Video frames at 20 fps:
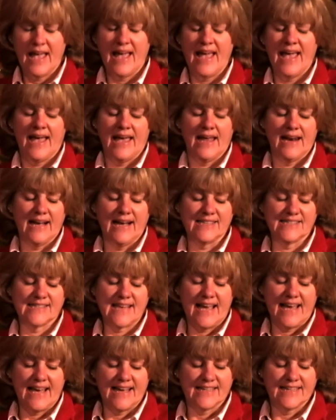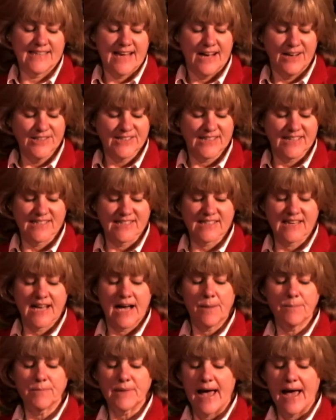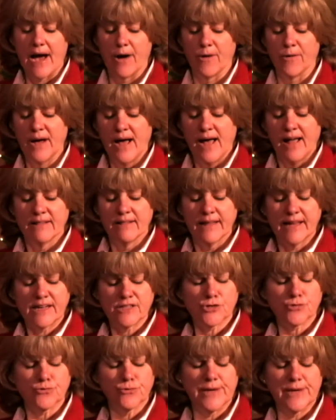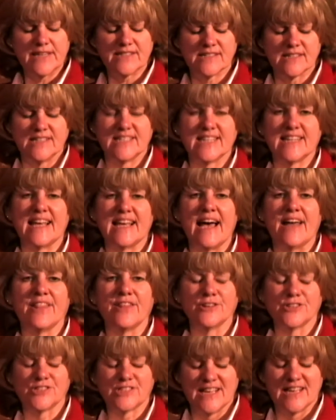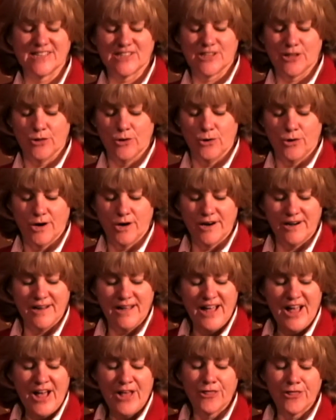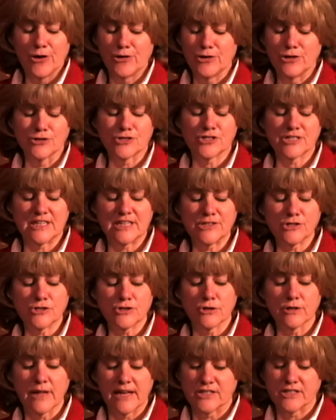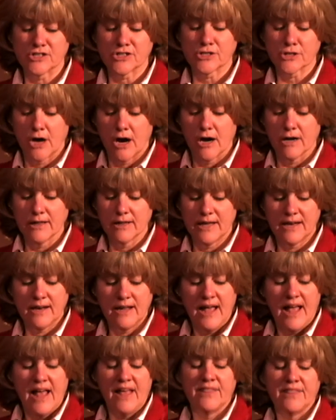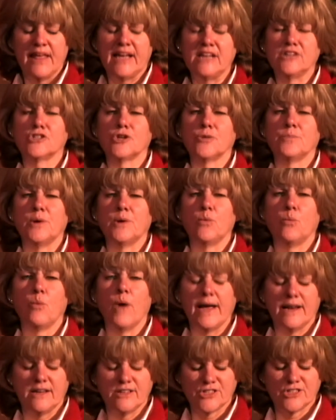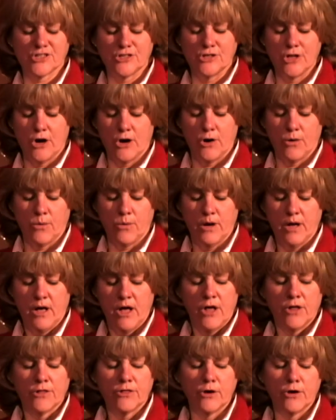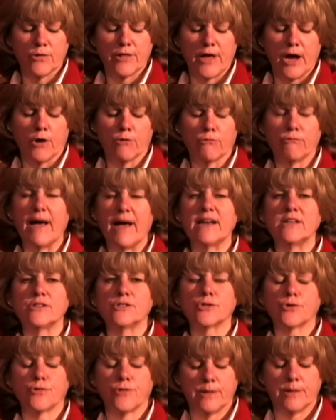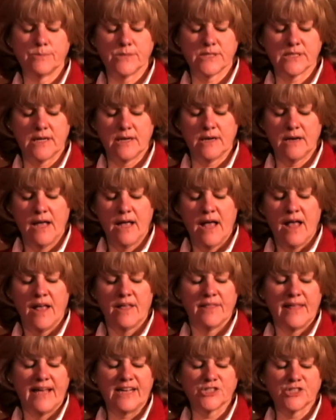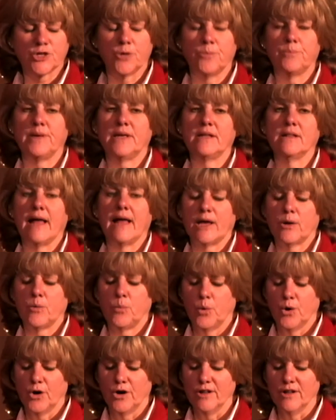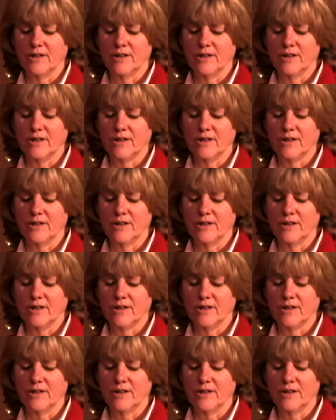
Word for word: And Isaiah tells us, "Come now, let us reason together," says the Lord. Though your sins are like scarlet, they shall be white as snow. Though they are red as crimson, they shall be like wool.